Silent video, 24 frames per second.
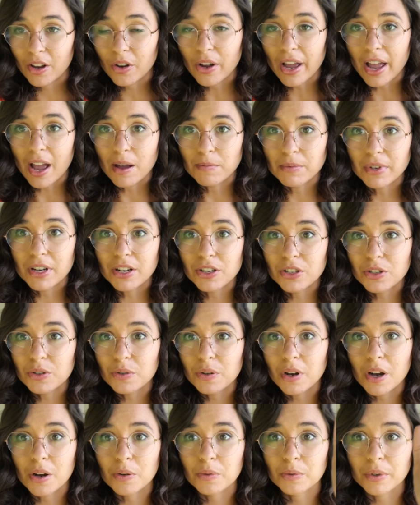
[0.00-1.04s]
I'm gonna do
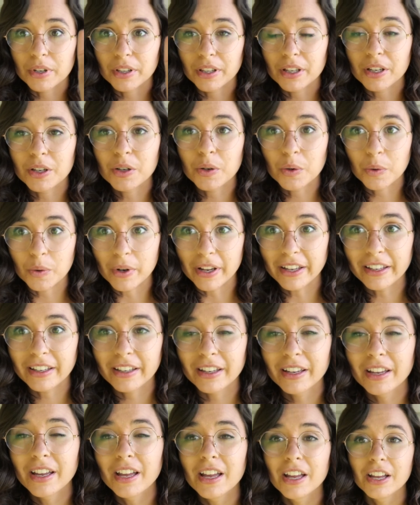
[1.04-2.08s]
a really
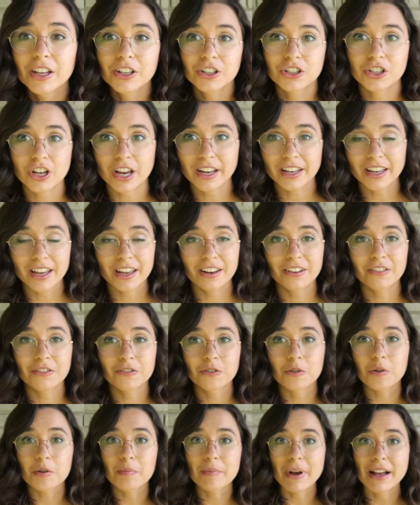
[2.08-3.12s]
quick check-in
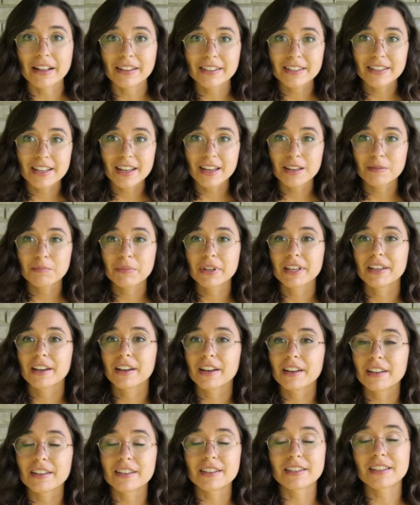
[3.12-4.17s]
for Malazan
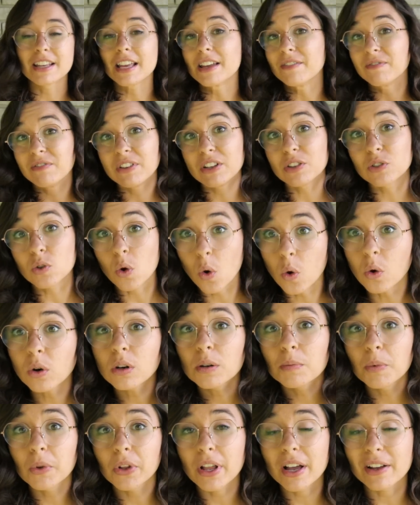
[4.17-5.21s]
because it feels
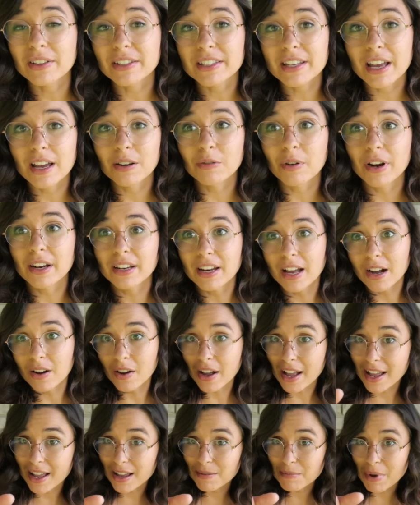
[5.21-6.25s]
horrible outside right now
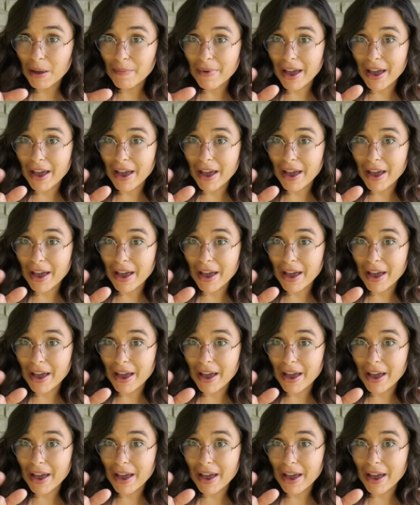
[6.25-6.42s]
and my